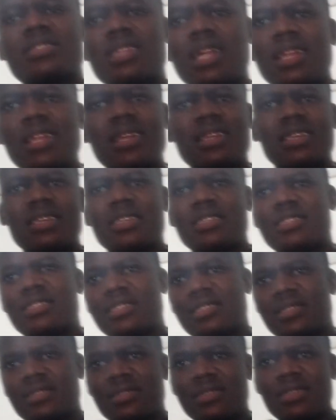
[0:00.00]
standard gauge
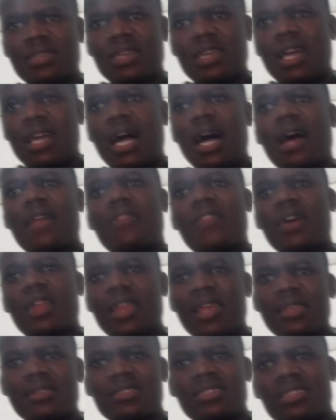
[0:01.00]
and
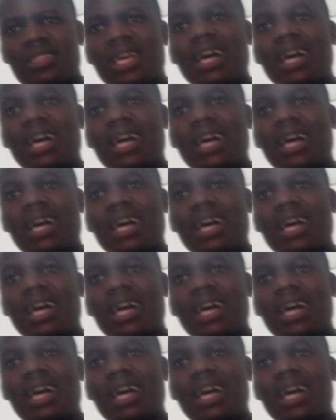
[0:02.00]
the rest,